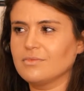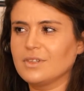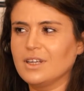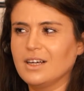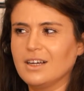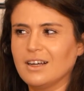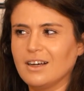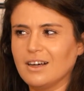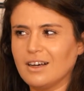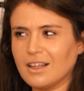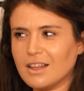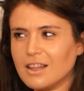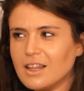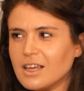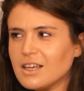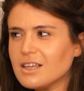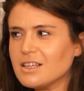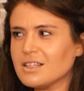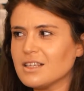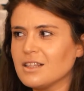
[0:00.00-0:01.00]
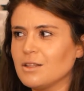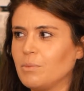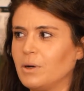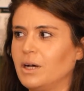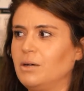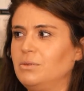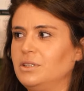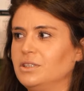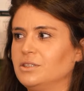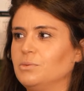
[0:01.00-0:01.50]
I think he's in the Bible as
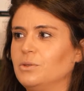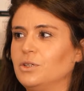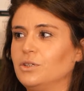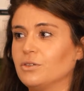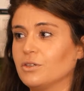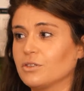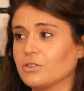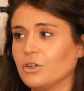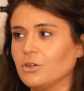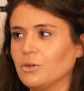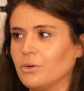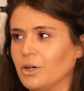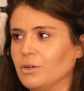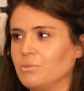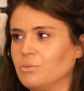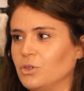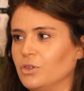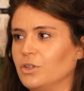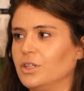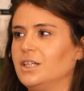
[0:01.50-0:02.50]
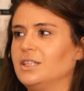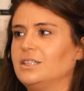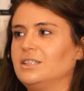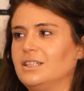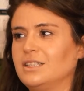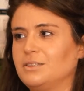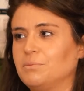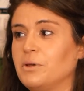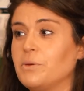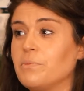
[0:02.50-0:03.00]
well. Don't quote me on this. It
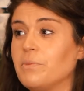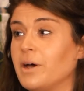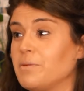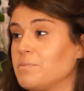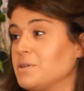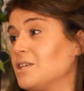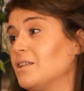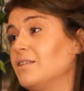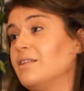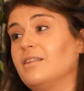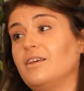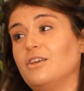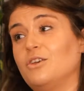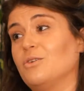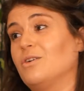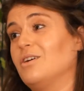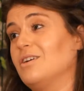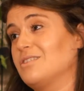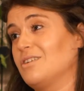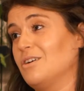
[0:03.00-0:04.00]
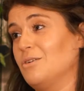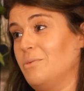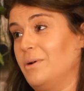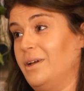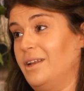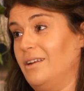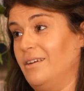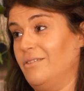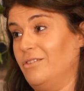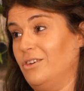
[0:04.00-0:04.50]
might be something that you guys go away and have a look at.